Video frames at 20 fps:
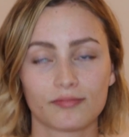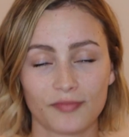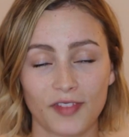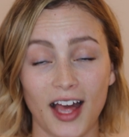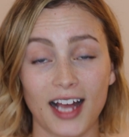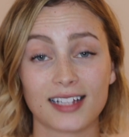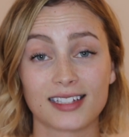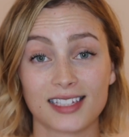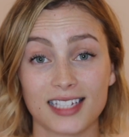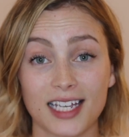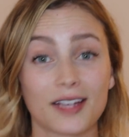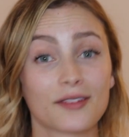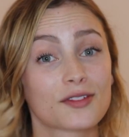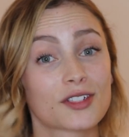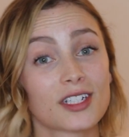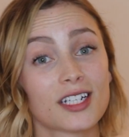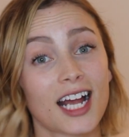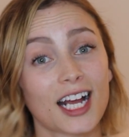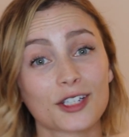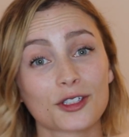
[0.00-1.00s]
that safe
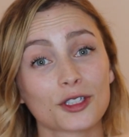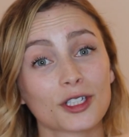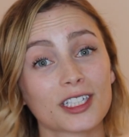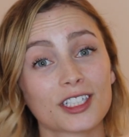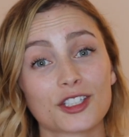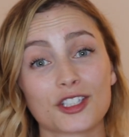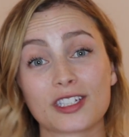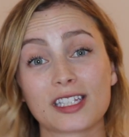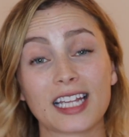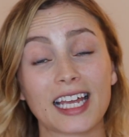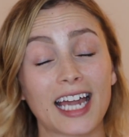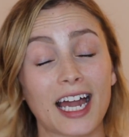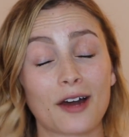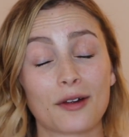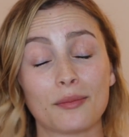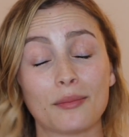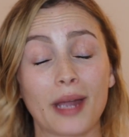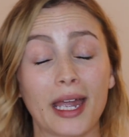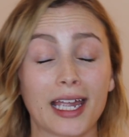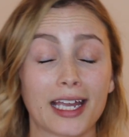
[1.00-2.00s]
to naturally just lay out
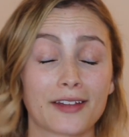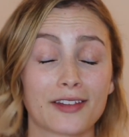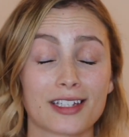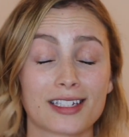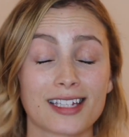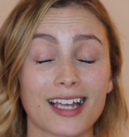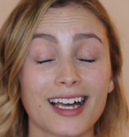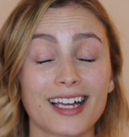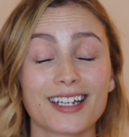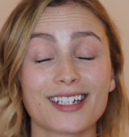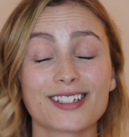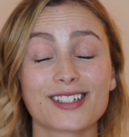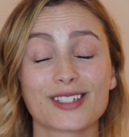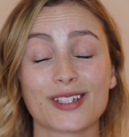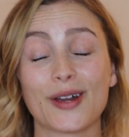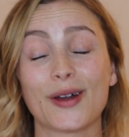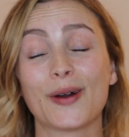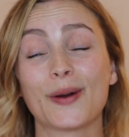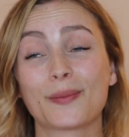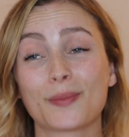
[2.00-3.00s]
and bake in the sun,
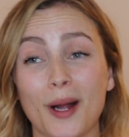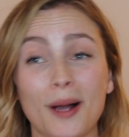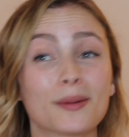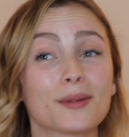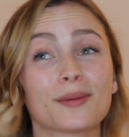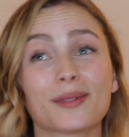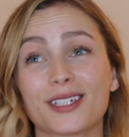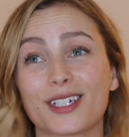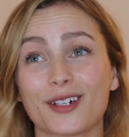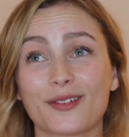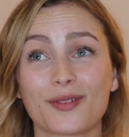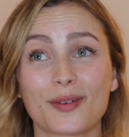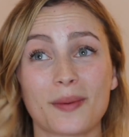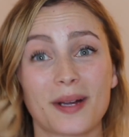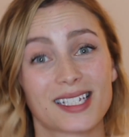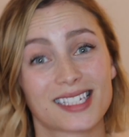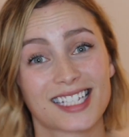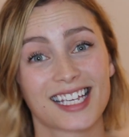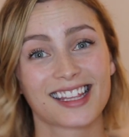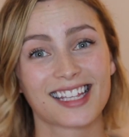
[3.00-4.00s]
so probably good for
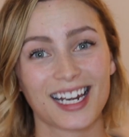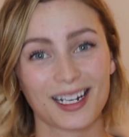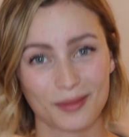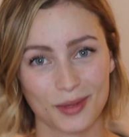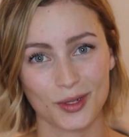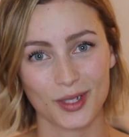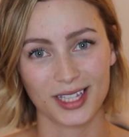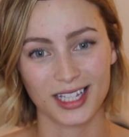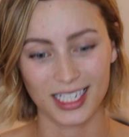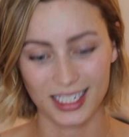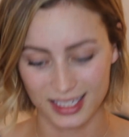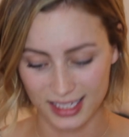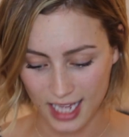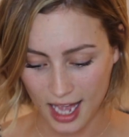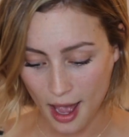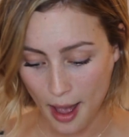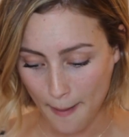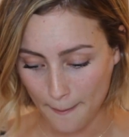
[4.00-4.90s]
my skin that I'm doing this.